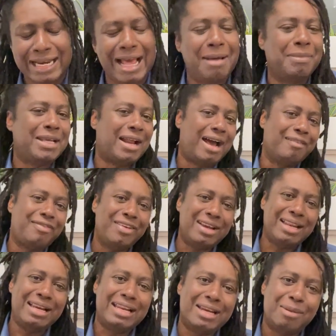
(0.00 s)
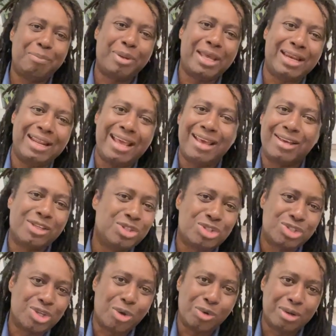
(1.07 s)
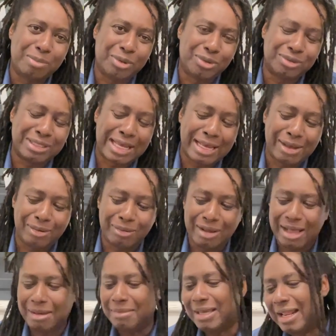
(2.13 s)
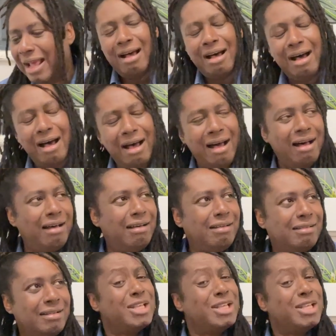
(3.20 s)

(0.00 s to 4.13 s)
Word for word: I mean, I feel a little bit inconsolable now. I mean, oh.